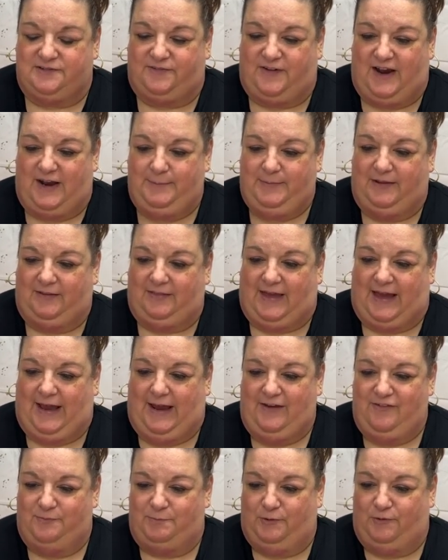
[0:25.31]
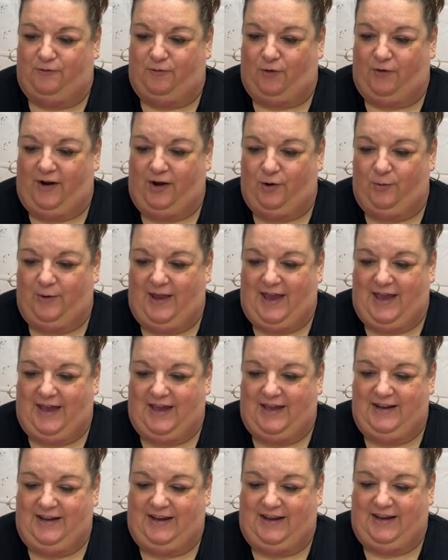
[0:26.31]
find me live before I go
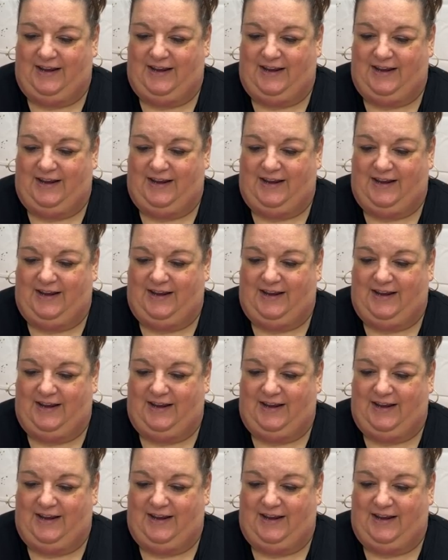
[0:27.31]
ahead